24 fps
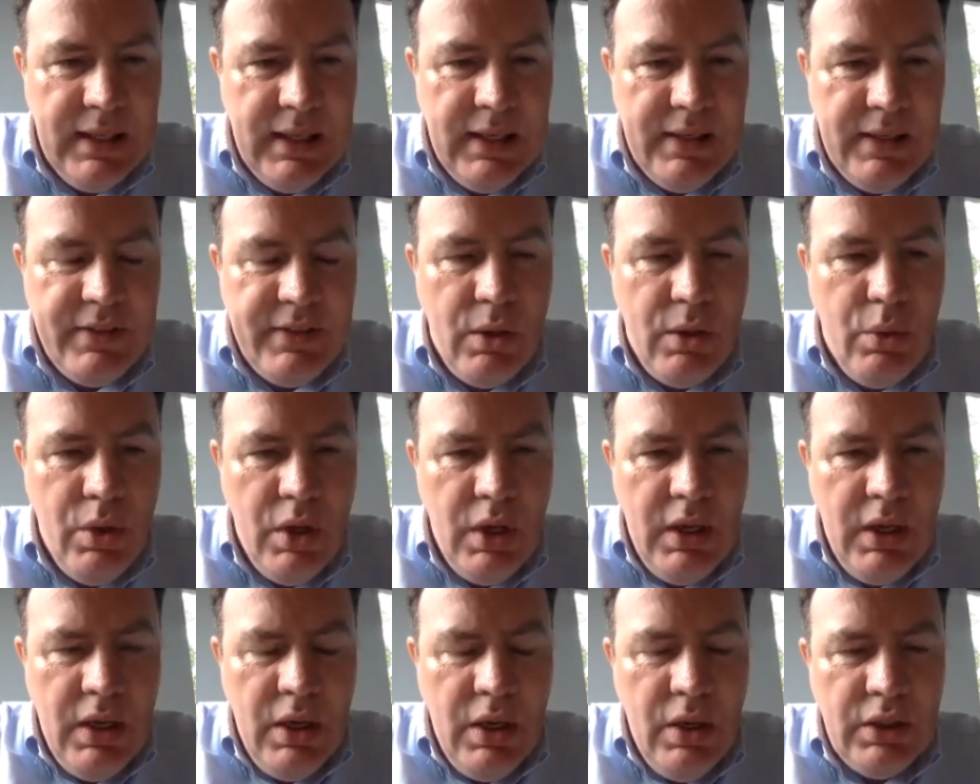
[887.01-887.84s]
So
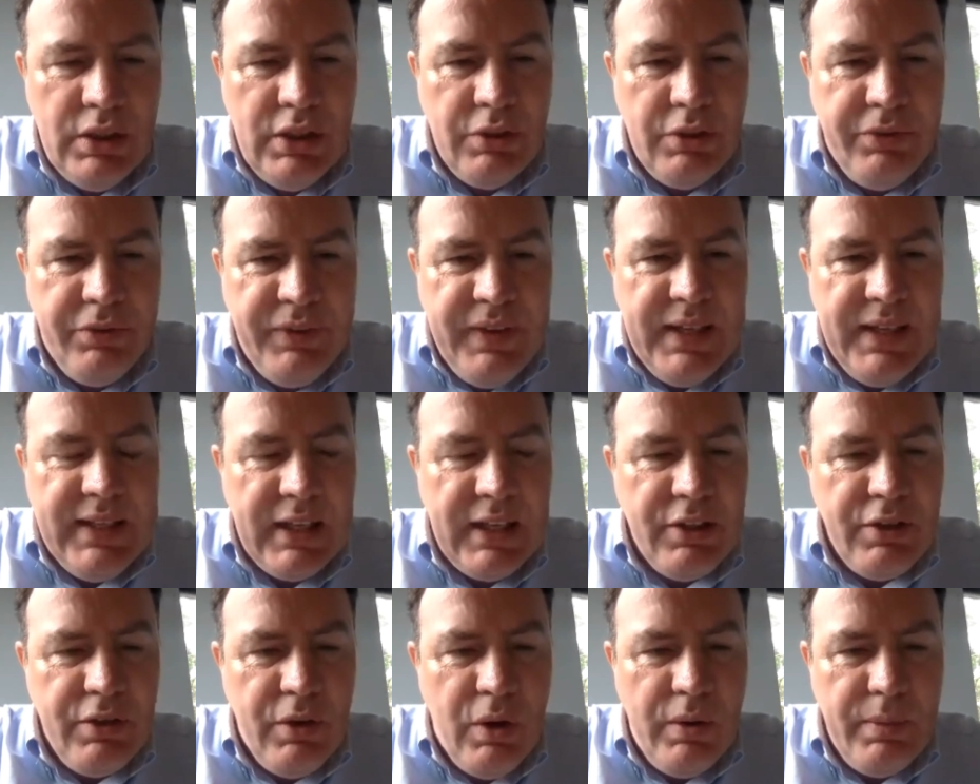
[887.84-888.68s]
to feed
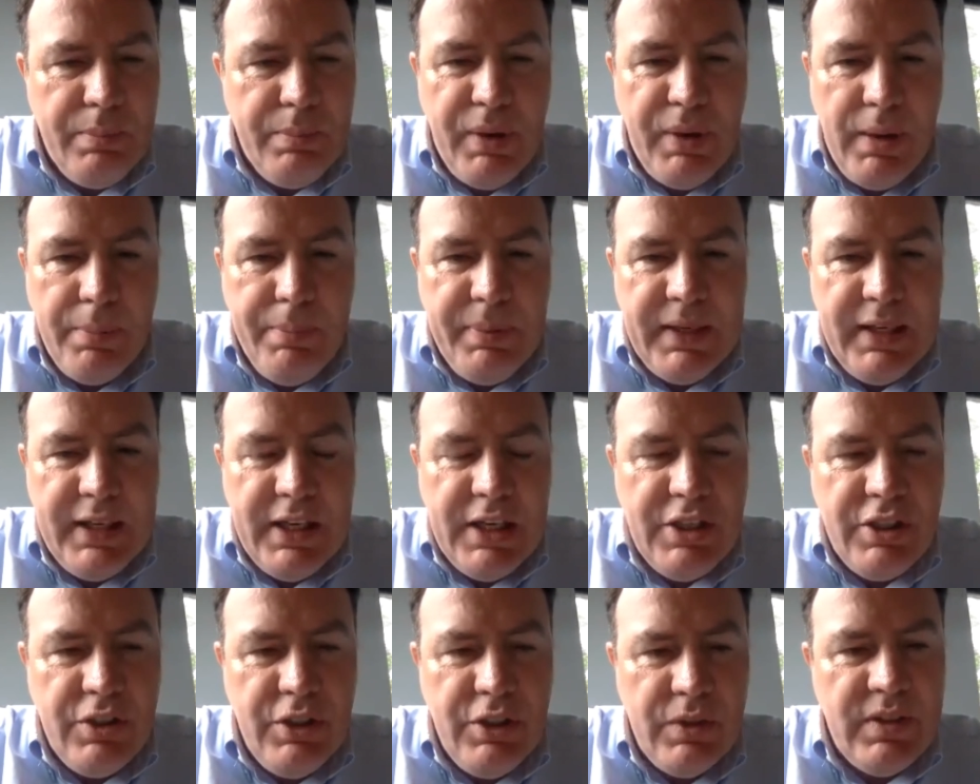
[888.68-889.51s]
that growing
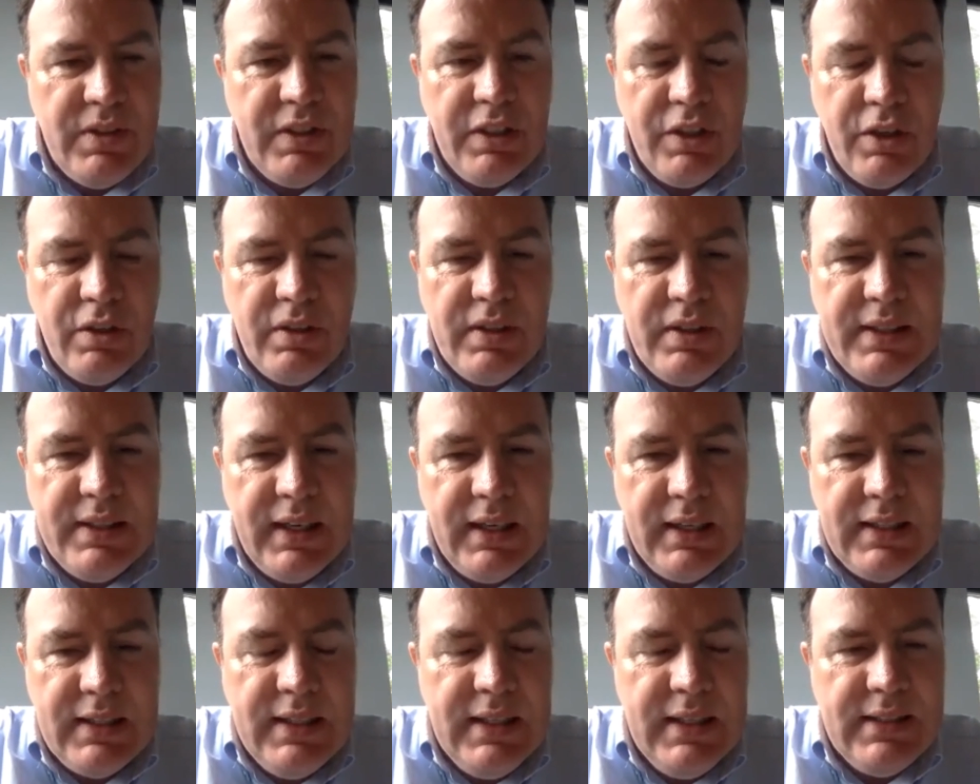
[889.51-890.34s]
population using the current
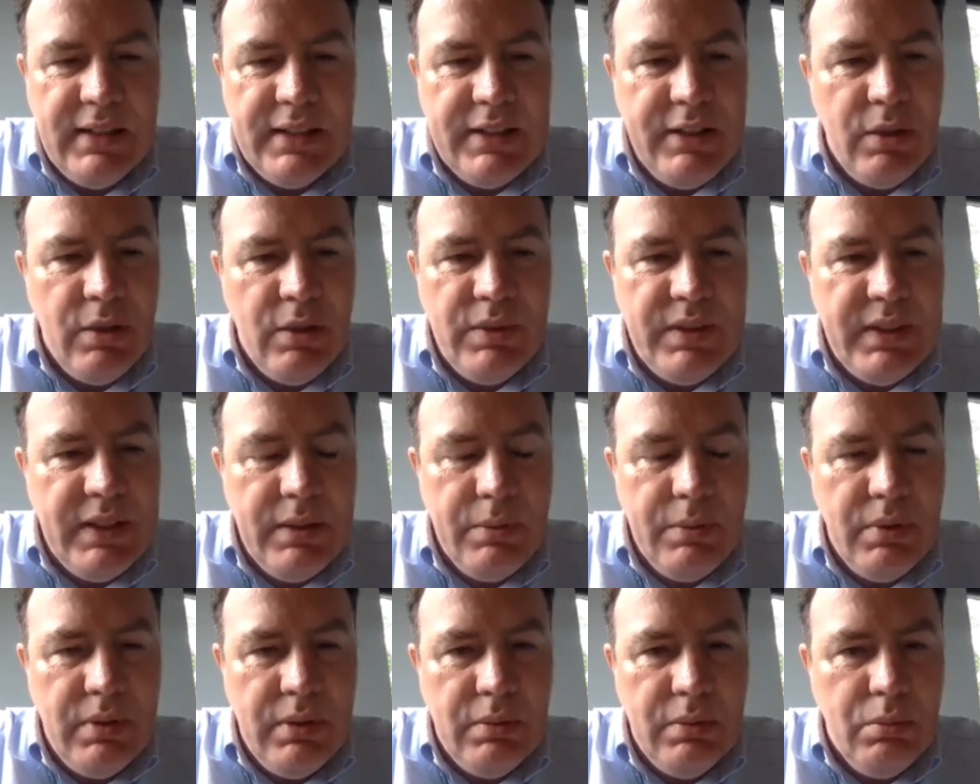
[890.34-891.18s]
techniques, I don't think
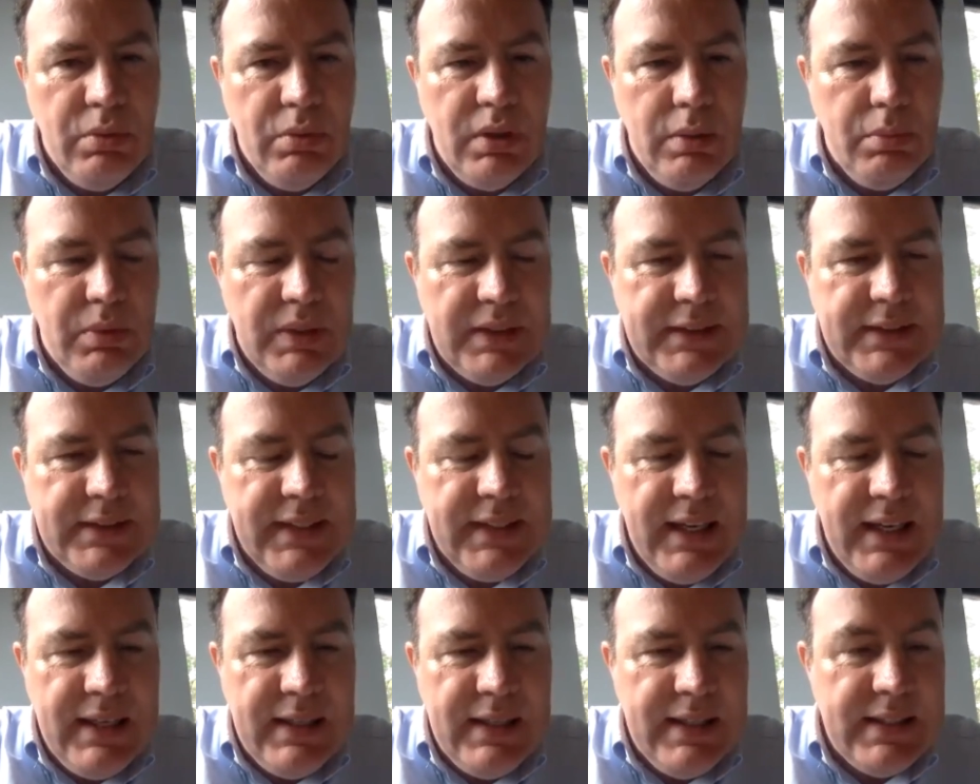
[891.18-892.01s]
will
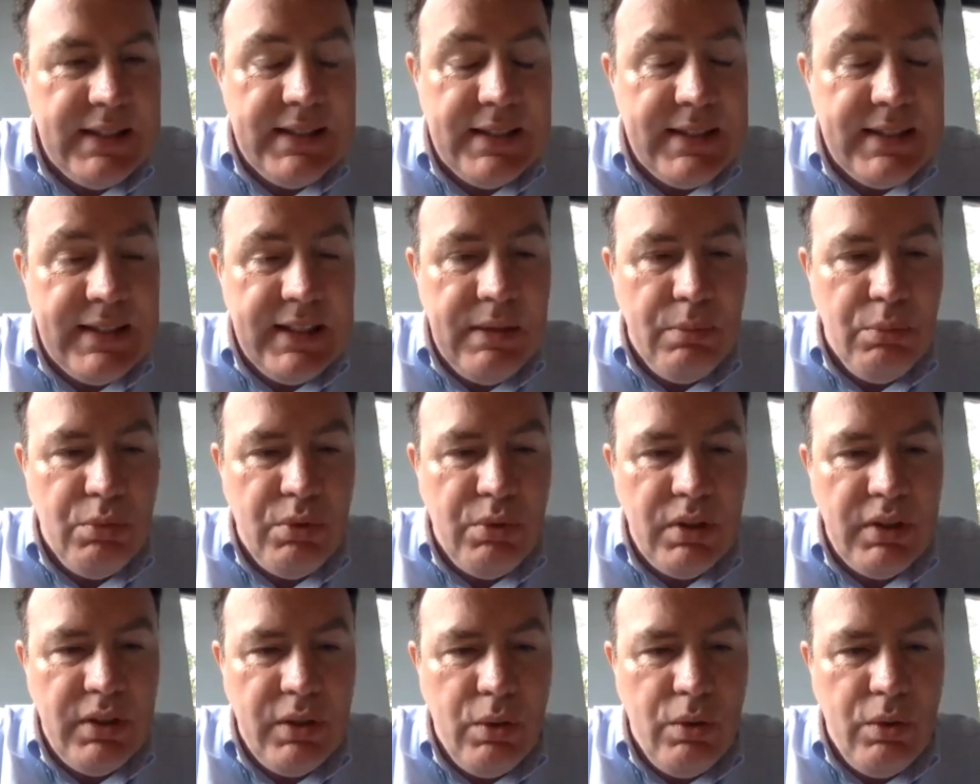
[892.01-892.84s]
stand. It's the same
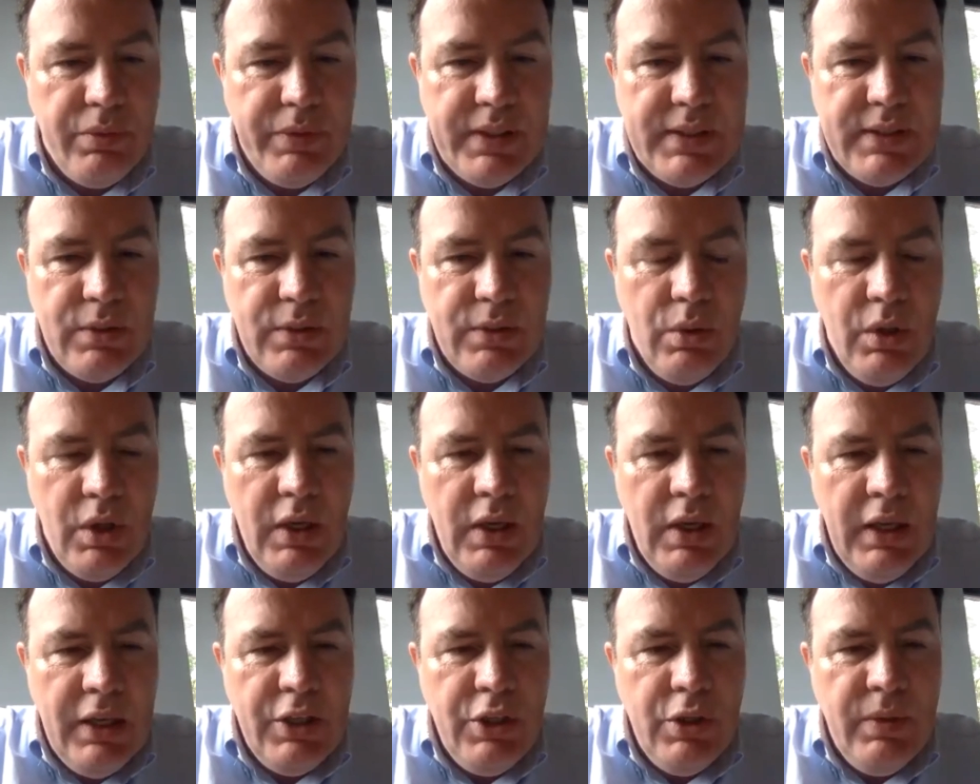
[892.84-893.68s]
world over. So
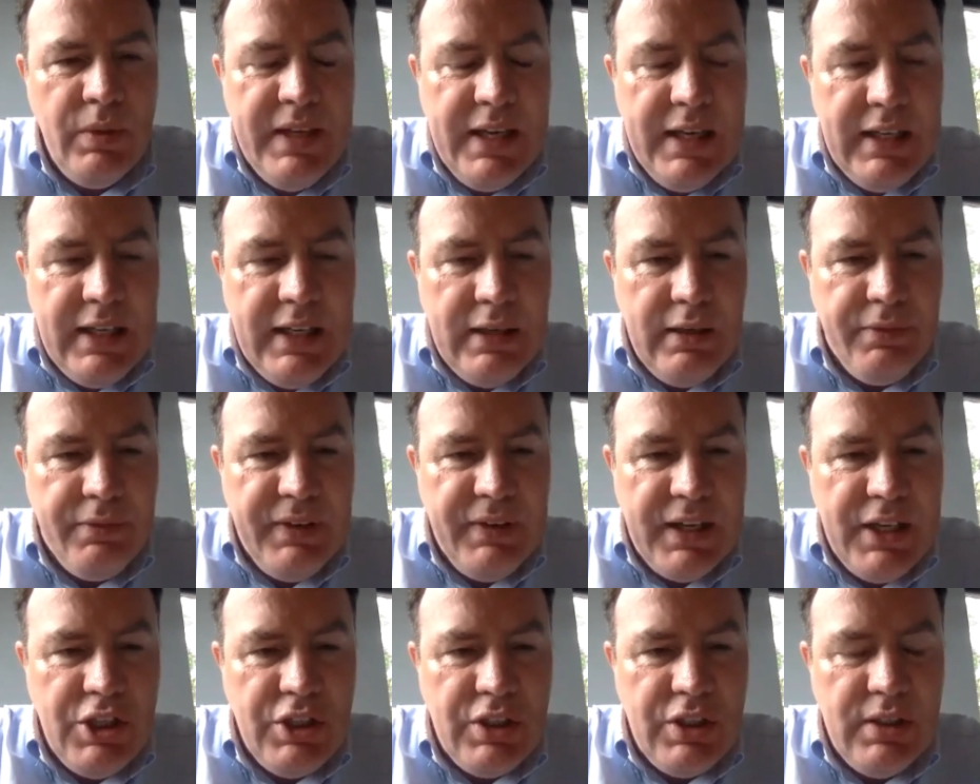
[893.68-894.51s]
you need
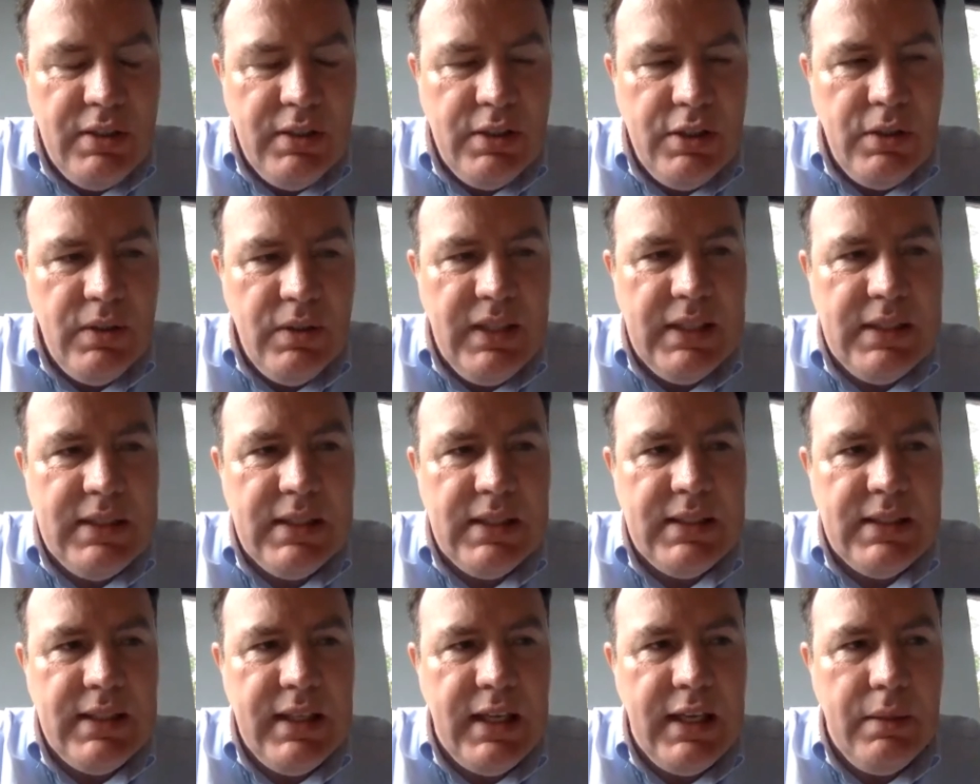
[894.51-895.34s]
innovation, you need
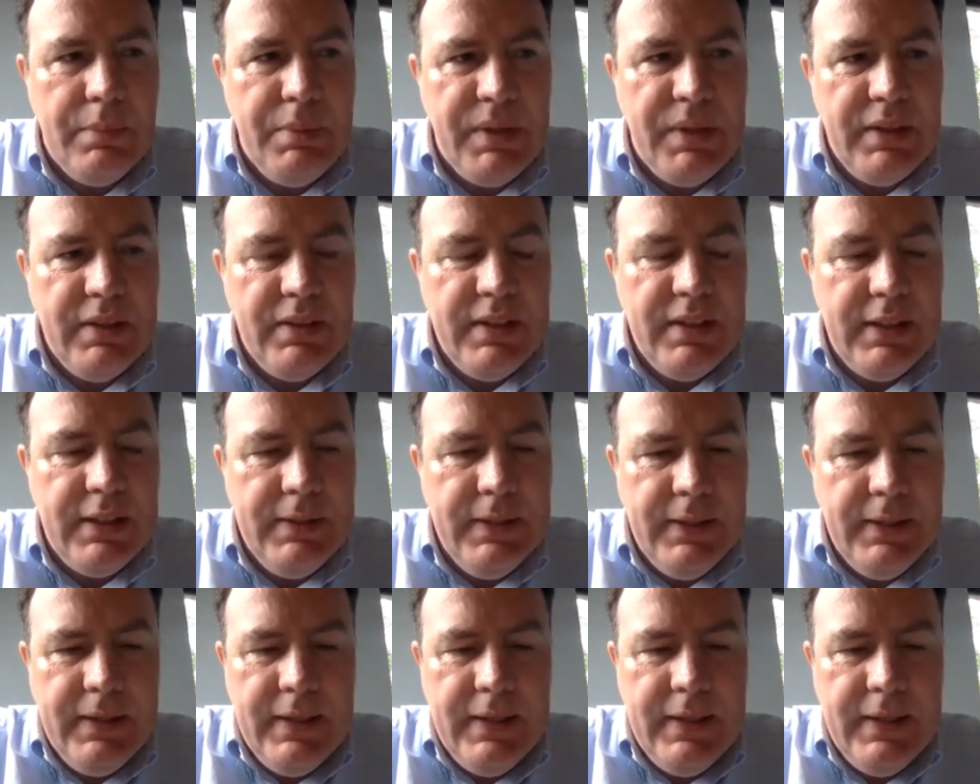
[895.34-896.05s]
sustainability,